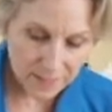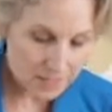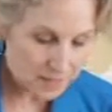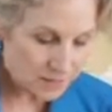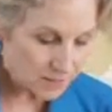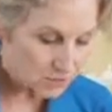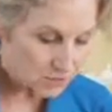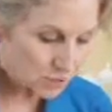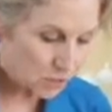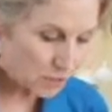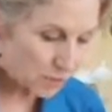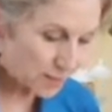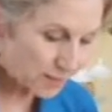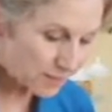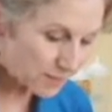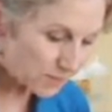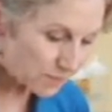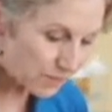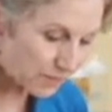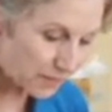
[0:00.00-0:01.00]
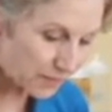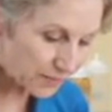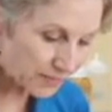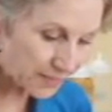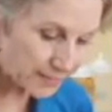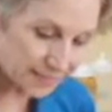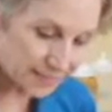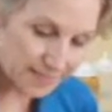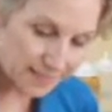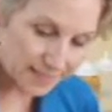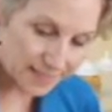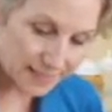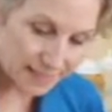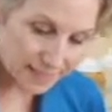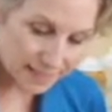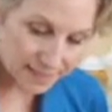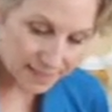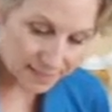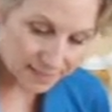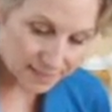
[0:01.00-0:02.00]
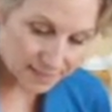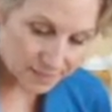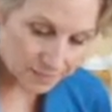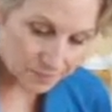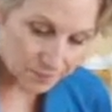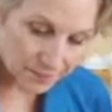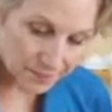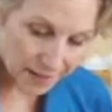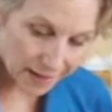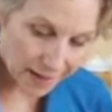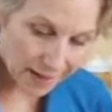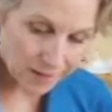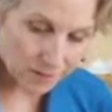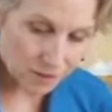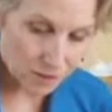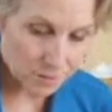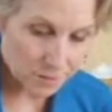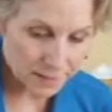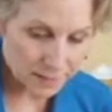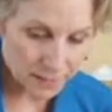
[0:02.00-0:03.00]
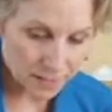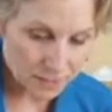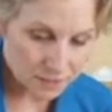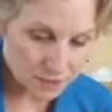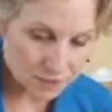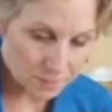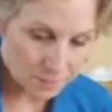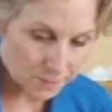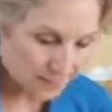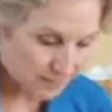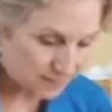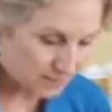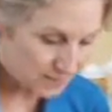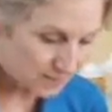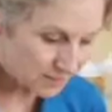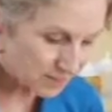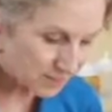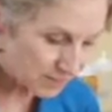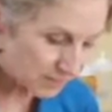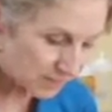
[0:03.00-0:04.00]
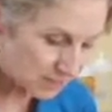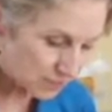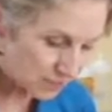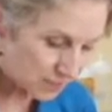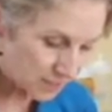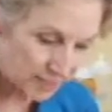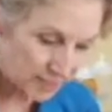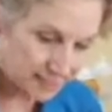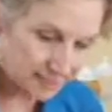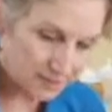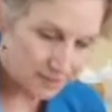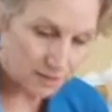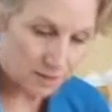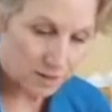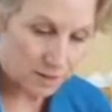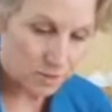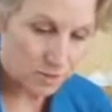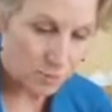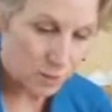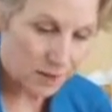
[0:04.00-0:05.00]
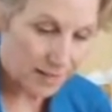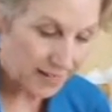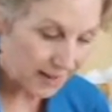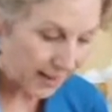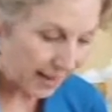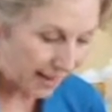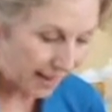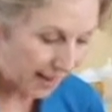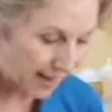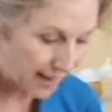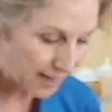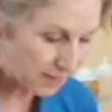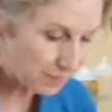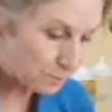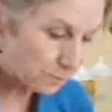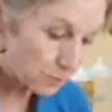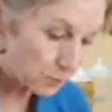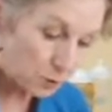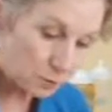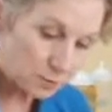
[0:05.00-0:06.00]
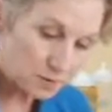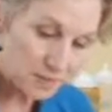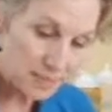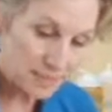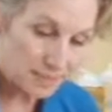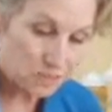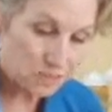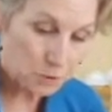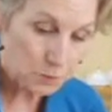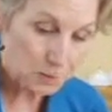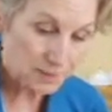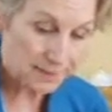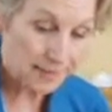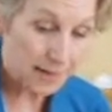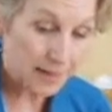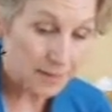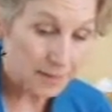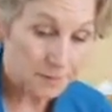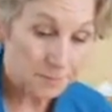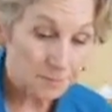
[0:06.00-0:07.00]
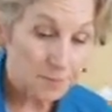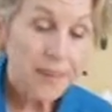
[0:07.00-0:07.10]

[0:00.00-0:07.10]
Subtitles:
So it's very easy to eat, and oh my gosh, it makes it such a nice way to add protein to a salad.